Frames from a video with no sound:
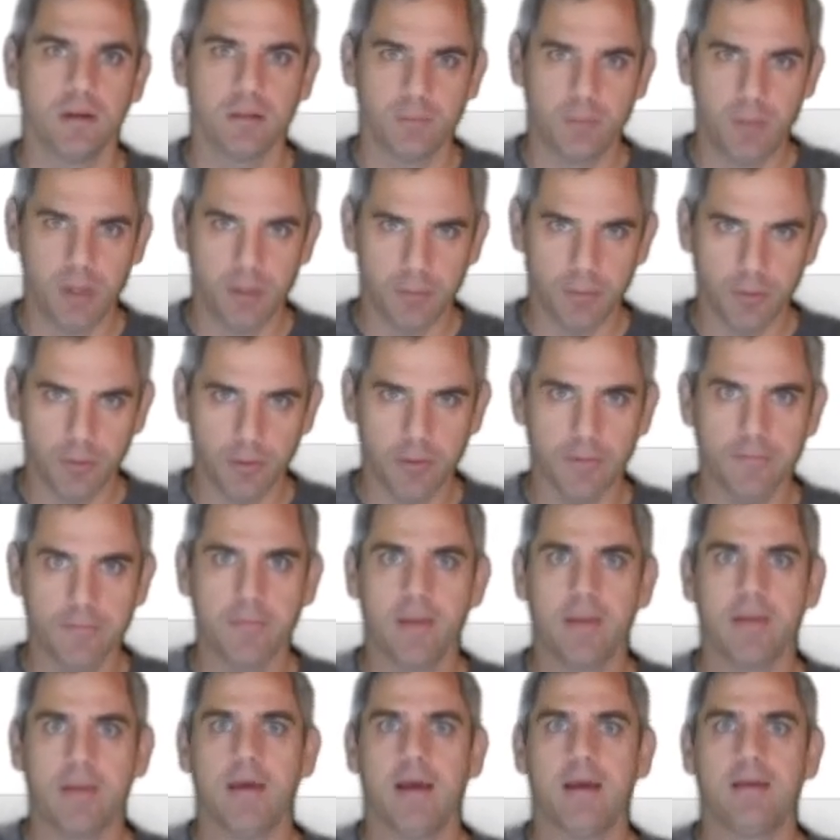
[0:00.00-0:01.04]
people,
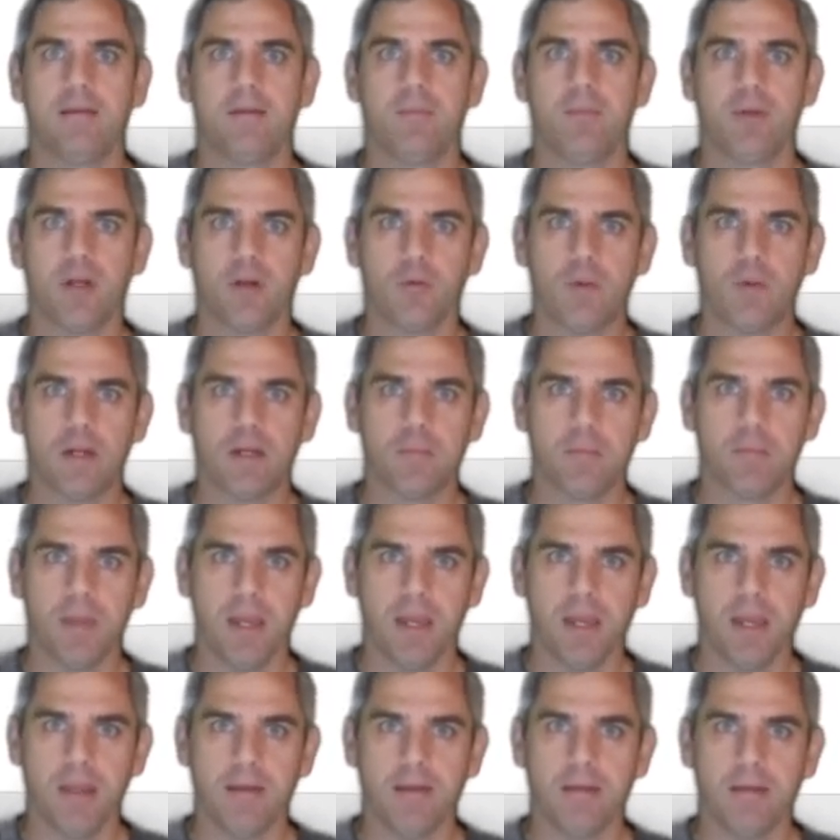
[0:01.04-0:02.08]
I typically
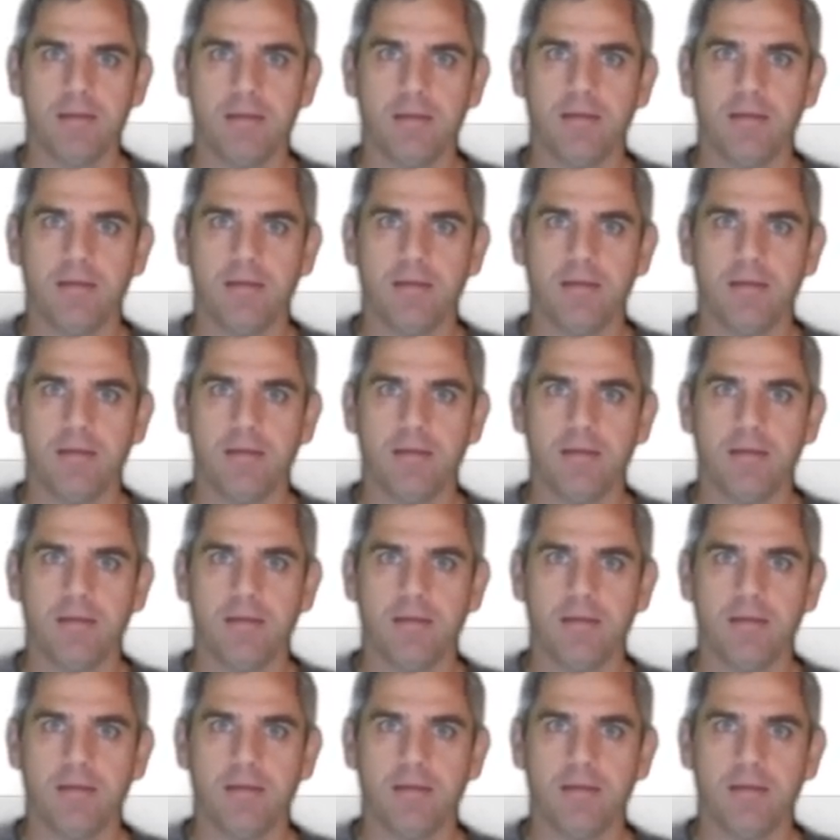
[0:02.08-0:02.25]
recommend